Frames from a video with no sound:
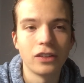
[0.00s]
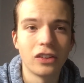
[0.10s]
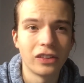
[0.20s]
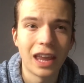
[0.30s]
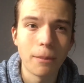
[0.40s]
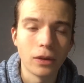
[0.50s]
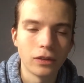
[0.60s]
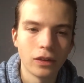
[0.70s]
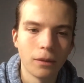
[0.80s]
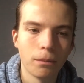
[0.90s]
It's the same
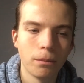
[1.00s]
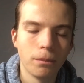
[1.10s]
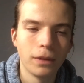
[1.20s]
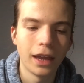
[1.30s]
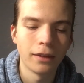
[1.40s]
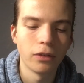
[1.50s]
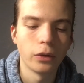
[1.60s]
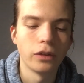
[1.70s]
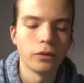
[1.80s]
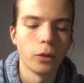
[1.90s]
as uh, getting
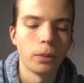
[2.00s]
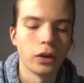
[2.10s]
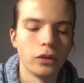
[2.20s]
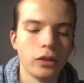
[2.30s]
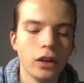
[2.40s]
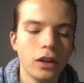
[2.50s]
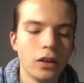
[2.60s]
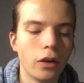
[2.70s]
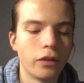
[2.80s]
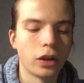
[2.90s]
voted for because
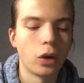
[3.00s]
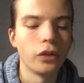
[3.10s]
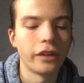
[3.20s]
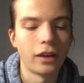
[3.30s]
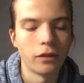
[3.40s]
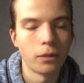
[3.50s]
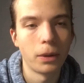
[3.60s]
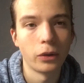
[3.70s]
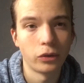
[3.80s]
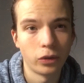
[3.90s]
of the content of the
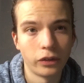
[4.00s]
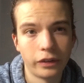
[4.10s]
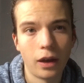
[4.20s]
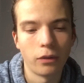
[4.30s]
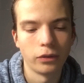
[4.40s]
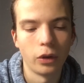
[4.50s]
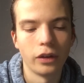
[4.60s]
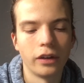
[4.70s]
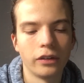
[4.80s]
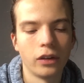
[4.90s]
poster itself, not
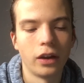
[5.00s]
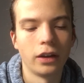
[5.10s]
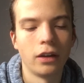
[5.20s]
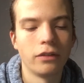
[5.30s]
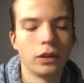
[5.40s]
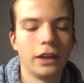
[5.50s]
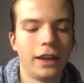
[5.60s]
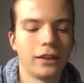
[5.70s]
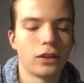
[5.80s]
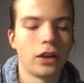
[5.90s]
the design. I feel like
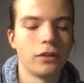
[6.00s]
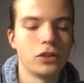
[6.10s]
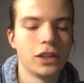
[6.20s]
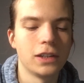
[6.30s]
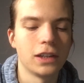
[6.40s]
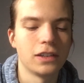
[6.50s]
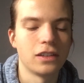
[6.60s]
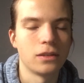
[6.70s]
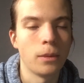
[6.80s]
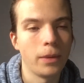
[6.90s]
that's kind of cheating the
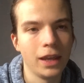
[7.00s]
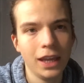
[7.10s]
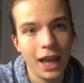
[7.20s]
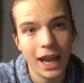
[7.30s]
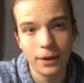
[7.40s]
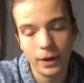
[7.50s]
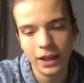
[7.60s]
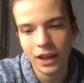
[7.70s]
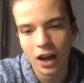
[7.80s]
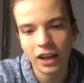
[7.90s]
system a bit. Anyway,
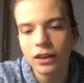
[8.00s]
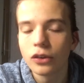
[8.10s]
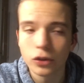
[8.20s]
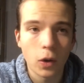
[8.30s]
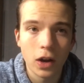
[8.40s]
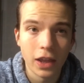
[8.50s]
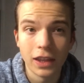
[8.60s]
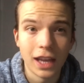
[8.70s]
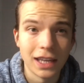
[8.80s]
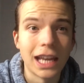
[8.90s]
I got chocolate at
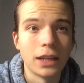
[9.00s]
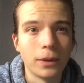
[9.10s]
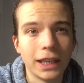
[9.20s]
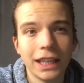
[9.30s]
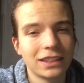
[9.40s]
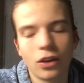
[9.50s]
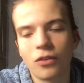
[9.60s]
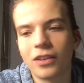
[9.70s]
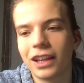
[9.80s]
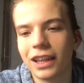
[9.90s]
the end anyway. It's
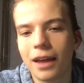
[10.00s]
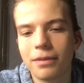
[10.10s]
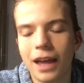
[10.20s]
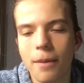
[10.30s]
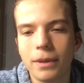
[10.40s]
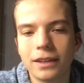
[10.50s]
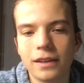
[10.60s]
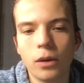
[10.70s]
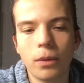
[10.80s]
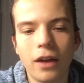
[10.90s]
not really that, that big
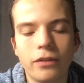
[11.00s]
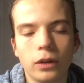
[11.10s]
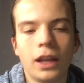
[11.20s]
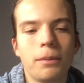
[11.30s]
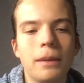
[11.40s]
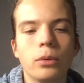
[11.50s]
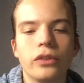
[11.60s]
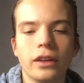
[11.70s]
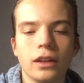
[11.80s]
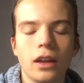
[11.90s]
deal, but I feel like people
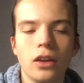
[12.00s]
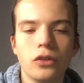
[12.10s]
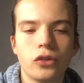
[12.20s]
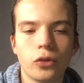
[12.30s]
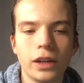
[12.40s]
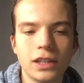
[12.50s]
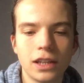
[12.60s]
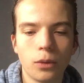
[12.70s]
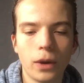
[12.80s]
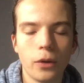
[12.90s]
didn't treat
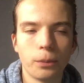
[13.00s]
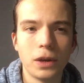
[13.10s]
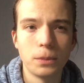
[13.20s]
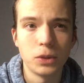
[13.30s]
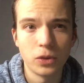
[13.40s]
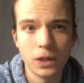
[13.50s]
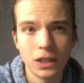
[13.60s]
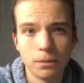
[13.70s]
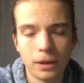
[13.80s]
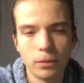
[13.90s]
it the way it was meant to be
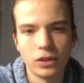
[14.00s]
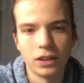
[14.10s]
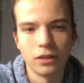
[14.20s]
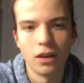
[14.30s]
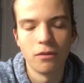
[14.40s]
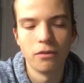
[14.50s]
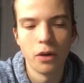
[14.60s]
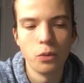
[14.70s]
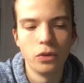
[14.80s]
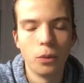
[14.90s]
treated and people didn't
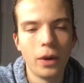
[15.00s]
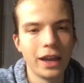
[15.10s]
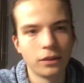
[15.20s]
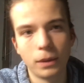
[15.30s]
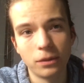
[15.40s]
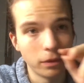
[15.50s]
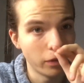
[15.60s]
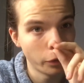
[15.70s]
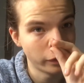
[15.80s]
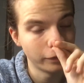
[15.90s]
vote the way it's meant to be
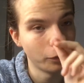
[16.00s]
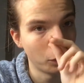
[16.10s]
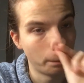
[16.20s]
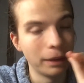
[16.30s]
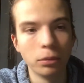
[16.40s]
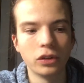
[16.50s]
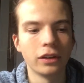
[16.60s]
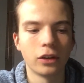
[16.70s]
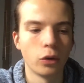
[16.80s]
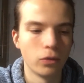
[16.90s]
voted for. People
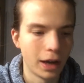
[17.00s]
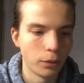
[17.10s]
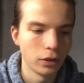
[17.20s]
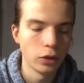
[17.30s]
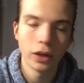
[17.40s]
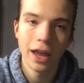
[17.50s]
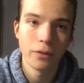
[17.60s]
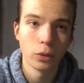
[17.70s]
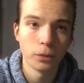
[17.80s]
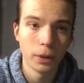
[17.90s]
didn't go around and look at
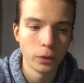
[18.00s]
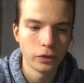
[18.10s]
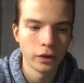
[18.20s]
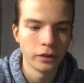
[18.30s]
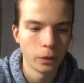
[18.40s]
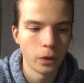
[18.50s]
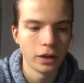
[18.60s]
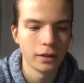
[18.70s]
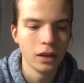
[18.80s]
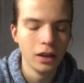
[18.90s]
everyone's posters. There were
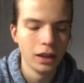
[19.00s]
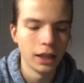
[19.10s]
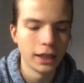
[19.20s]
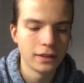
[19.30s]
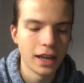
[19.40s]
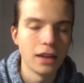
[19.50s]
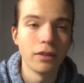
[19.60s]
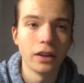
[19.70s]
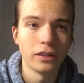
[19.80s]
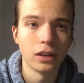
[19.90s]
only like 10
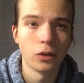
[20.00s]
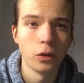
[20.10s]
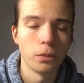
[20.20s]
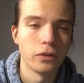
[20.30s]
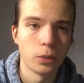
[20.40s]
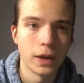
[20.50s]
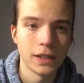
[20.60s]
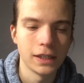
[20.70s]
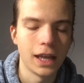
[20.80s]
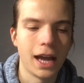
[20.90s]
of us in the group of
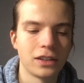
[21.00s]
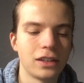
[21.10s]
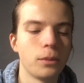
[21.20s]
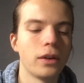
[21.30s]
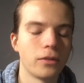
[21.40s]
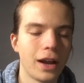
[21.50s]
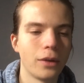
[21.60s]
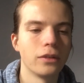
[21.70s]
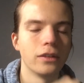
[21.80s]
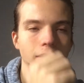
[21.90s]
20 that actually went
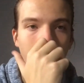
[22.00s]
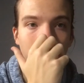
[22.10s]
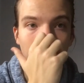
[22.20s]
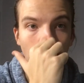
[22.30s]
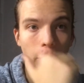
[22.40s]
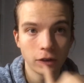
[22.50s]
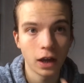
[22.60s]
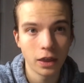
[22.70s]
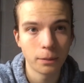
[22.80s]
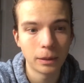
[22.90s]
around and, and looked
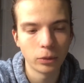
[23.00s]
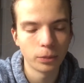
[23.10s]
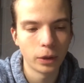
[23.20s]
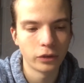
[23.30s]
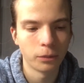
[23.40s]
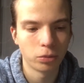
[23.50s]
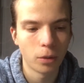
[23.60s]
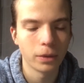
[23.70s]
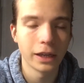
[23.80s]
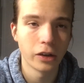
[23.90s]
at other people's posters
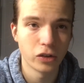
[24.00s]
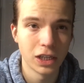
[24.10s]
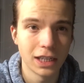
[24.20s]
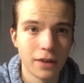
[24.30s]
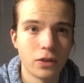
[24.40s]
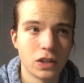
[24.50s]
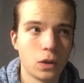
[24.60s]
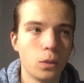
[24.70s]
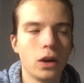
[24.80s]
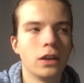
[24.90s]
properly and critiqued every
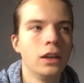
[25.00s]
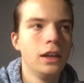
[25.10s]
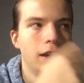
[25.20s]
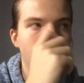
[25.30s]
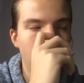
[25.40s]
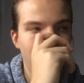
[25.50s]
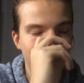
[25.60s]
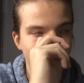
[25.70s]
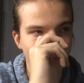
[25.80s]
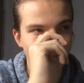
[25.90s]
single one.
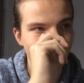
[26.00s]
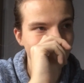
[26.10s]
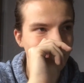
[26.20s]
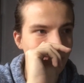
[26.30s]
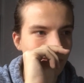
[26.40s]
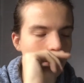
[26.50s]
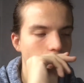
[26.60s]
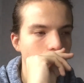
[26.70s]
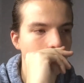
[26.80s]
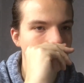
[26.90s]
Um,
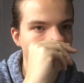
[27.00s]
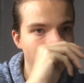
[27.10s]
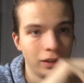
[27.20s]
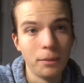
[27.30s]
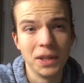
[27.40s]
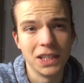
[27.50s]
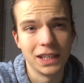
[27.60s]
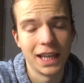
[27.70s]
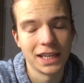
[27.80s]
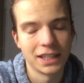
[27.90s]
so I guess it's limited
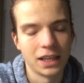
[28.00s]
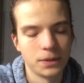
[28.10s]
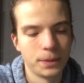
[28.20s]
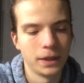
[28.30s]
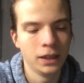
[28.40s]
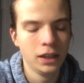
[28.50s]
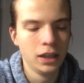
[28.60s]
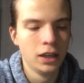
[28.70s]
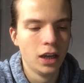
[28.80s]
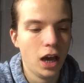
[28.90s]
in that sense, but
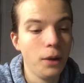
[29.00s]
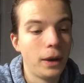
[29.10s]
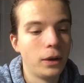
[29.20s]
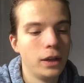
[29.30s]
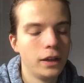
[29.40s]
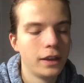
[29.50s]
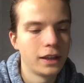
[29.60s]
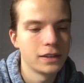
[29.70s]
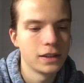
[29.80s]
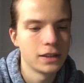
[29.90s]
oh well,
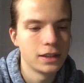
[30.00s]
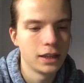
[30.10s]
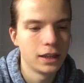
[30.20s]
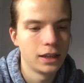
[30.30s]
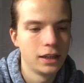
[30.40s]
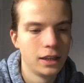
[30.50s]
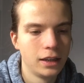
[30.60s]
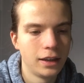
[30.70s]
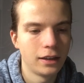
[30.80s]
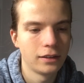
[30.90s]
that's just. Uh,
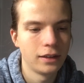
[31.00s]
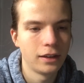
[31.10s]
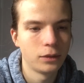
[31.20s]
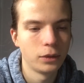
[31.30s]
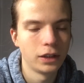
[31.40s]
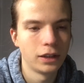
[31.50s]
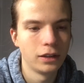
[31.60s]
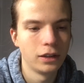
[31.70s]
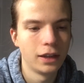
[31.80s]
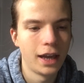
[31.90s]
that's that's all you,
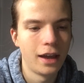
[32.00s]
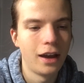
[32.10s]
you get.